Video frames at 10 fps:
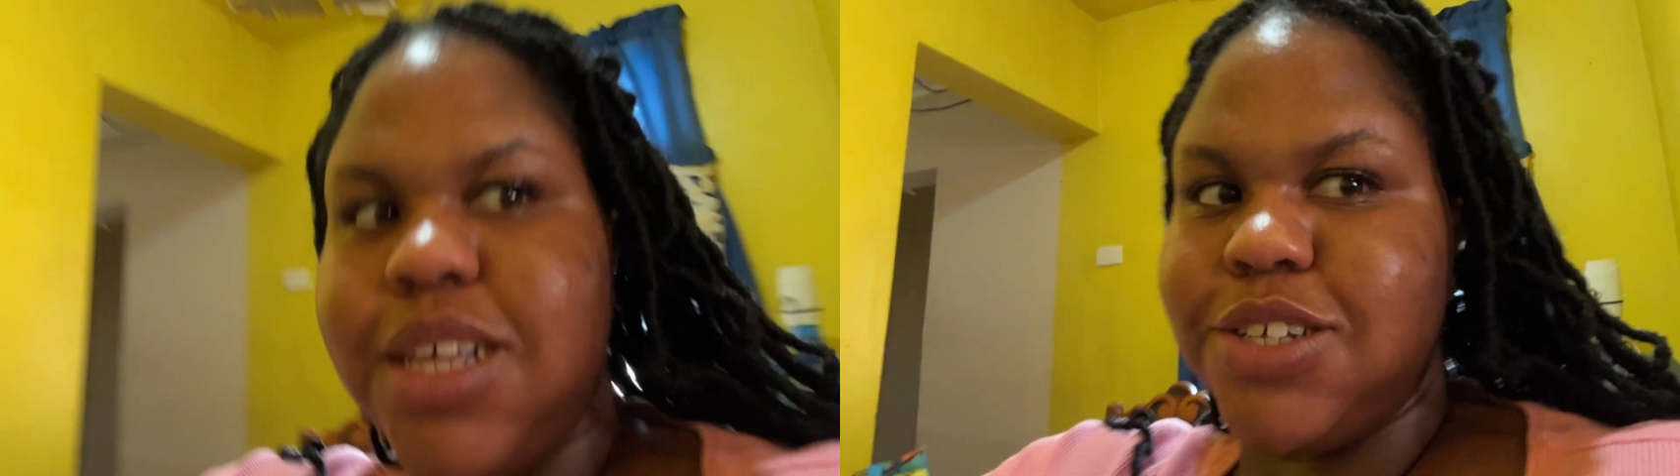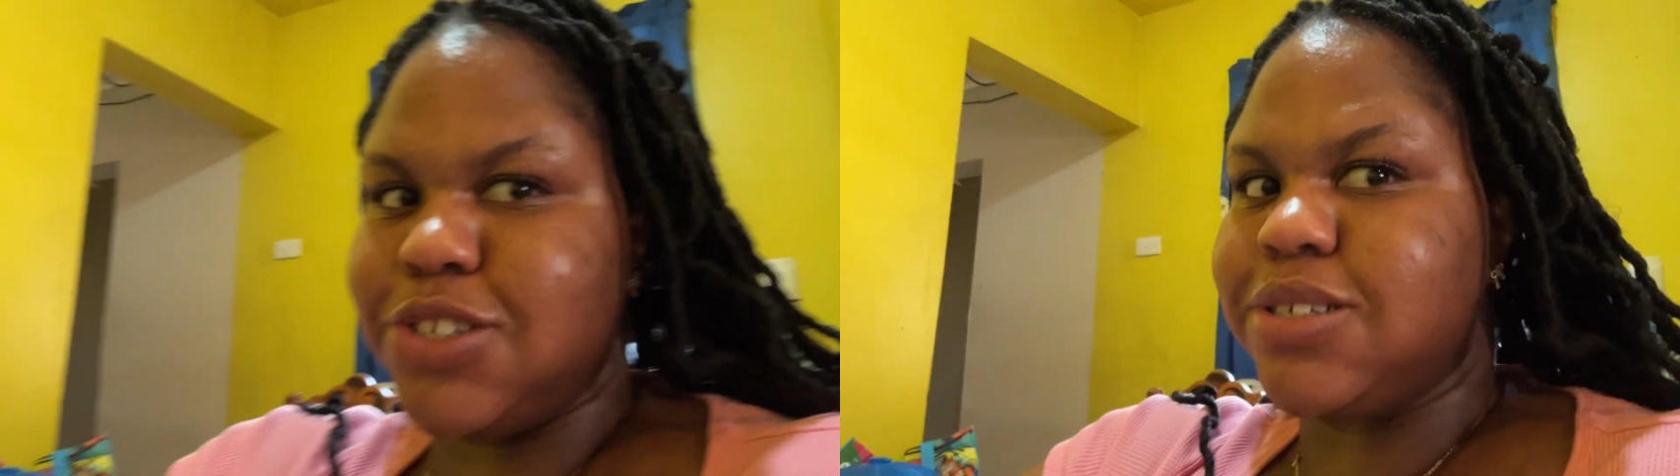
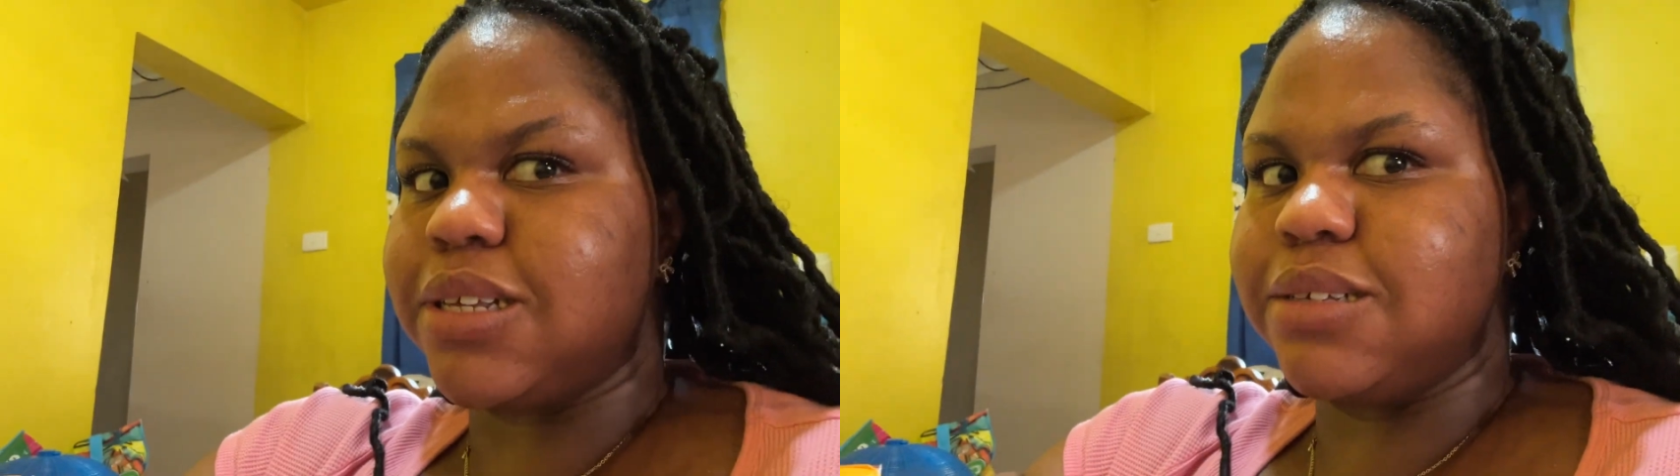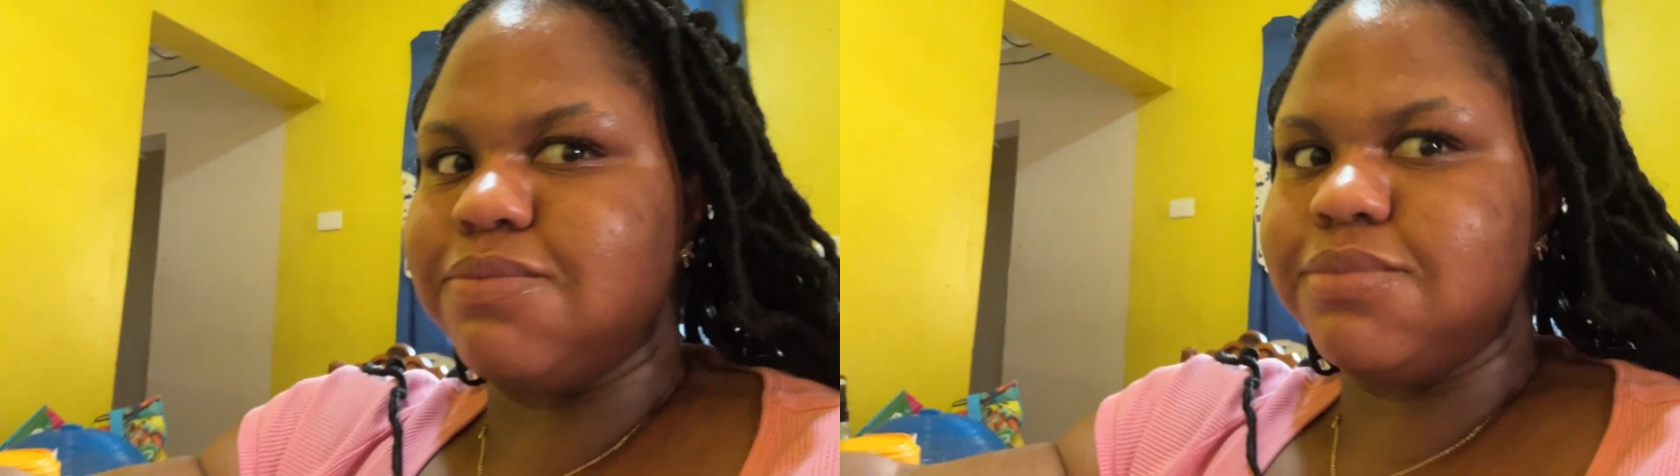his
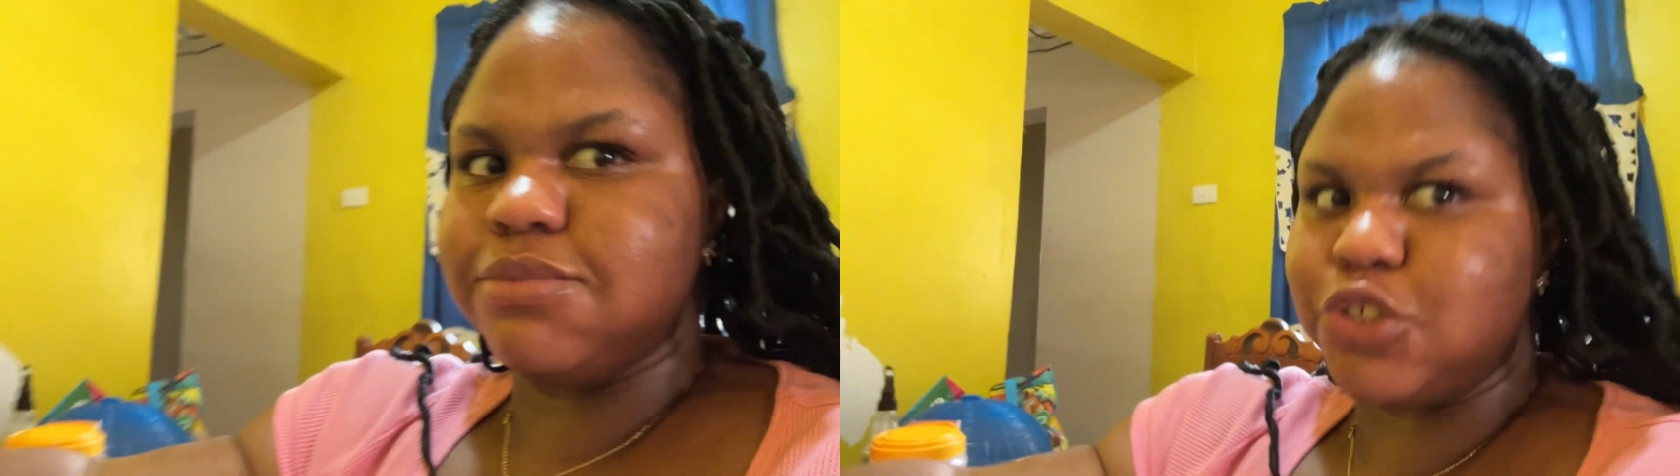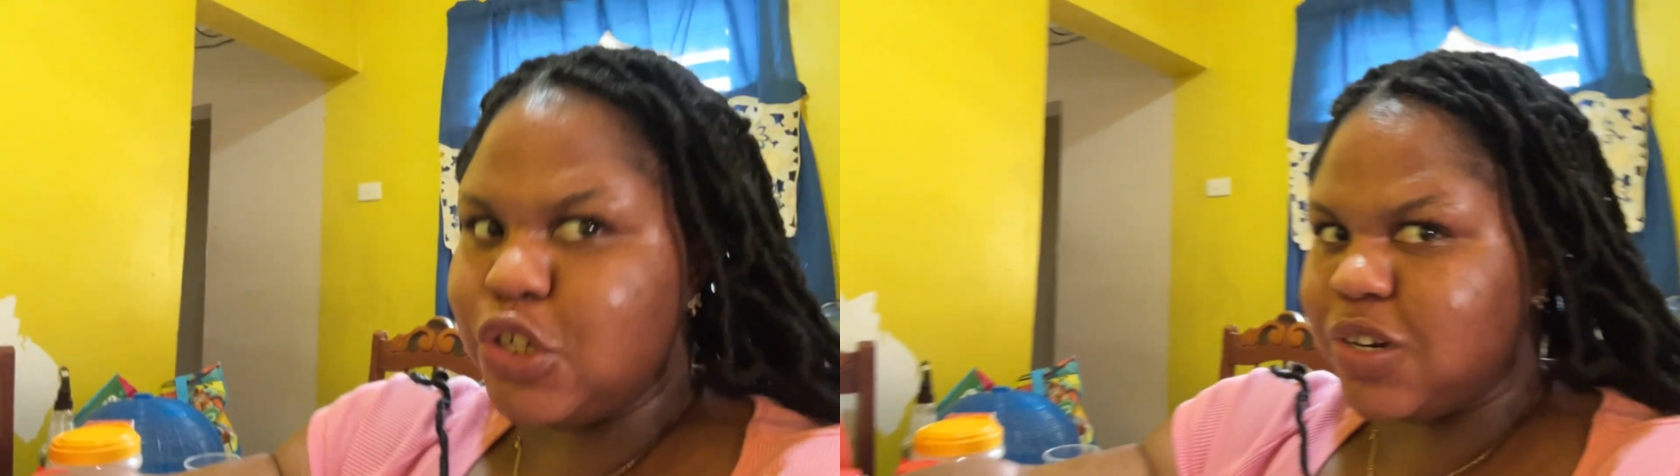
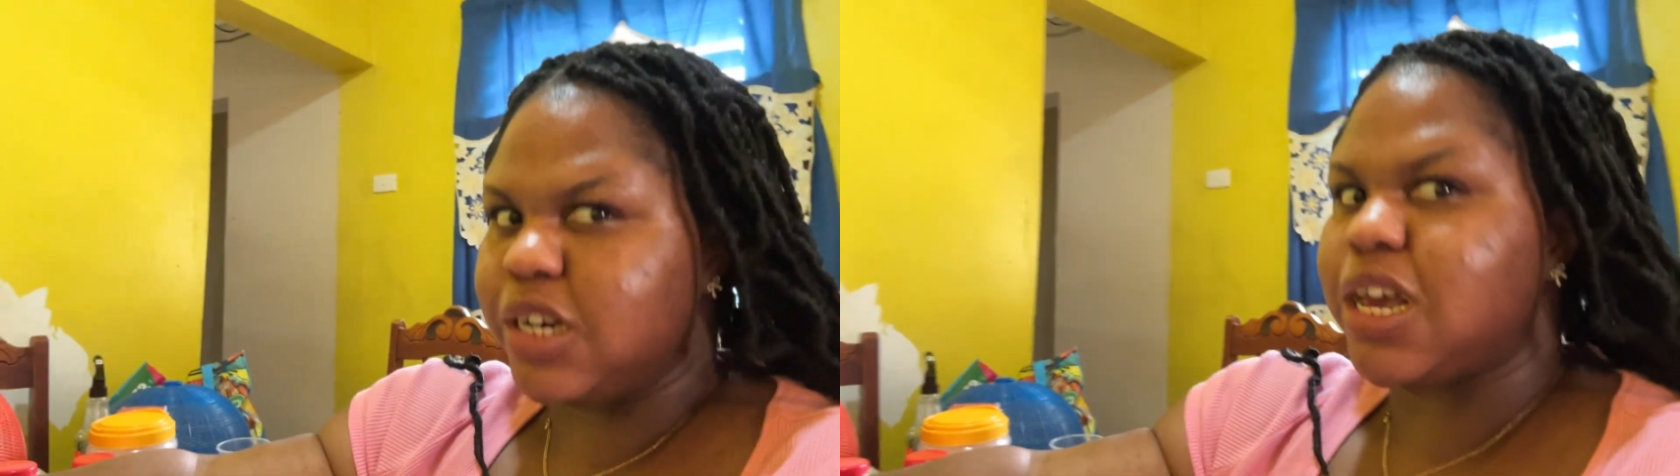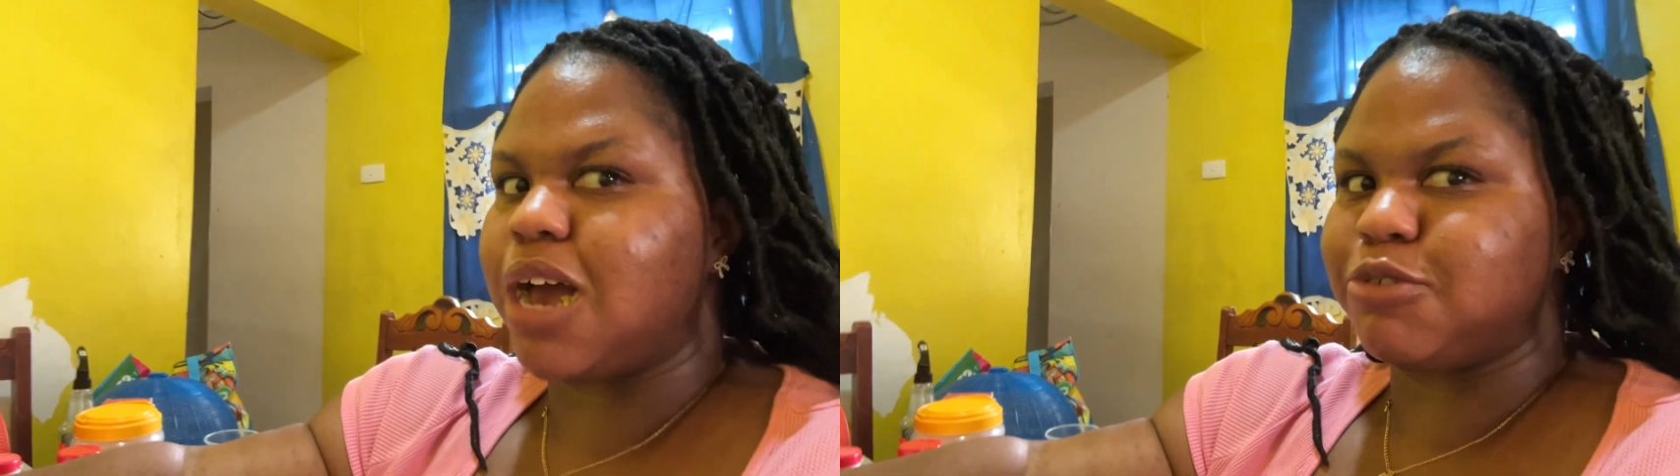
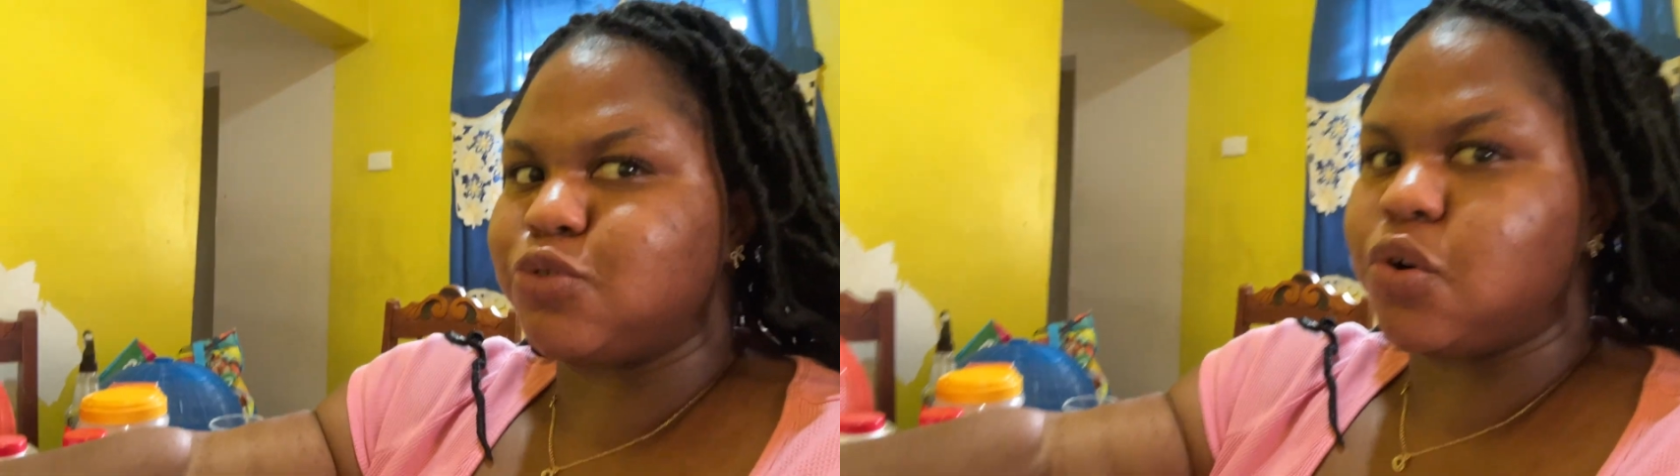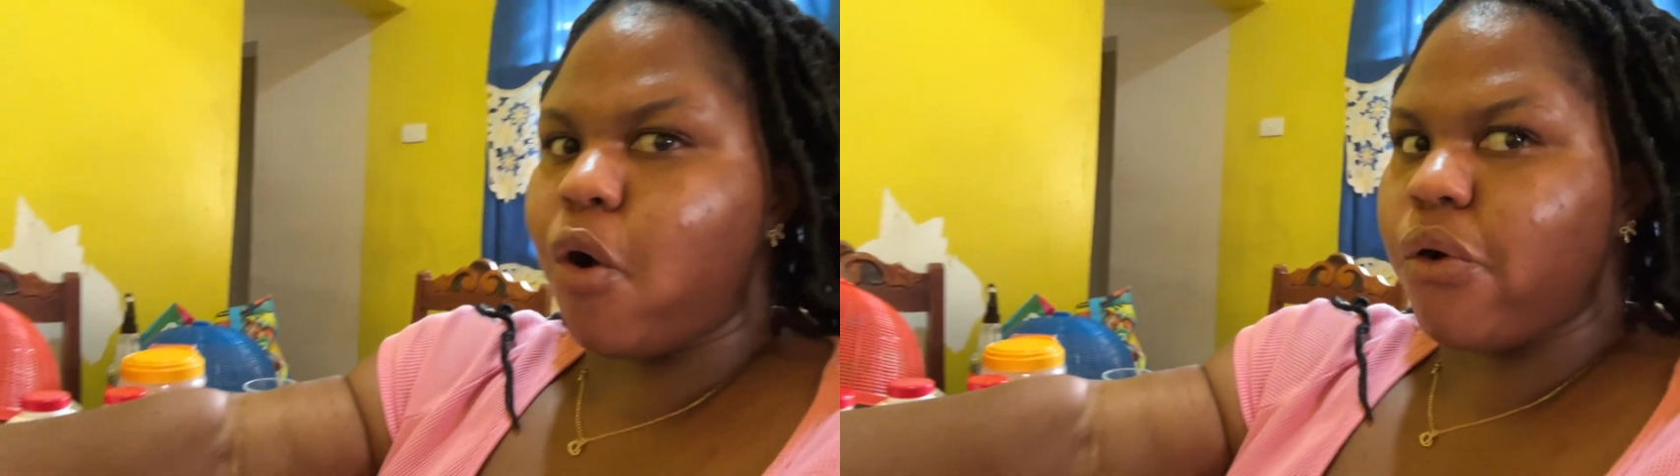Ukrainian cabbage
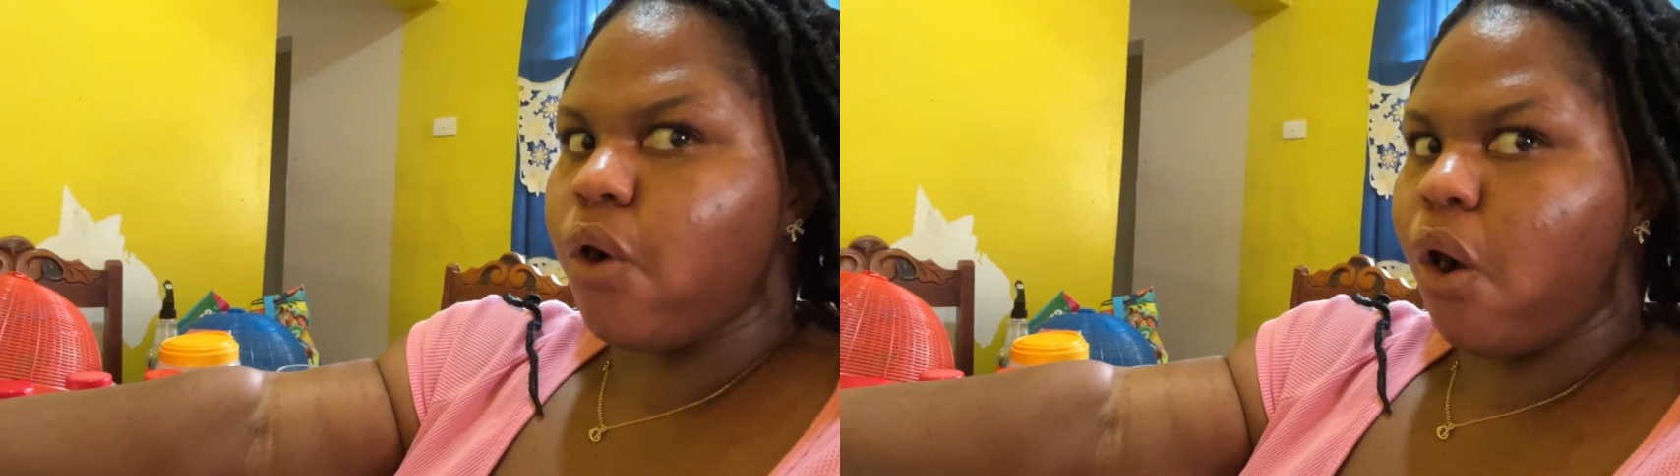roll.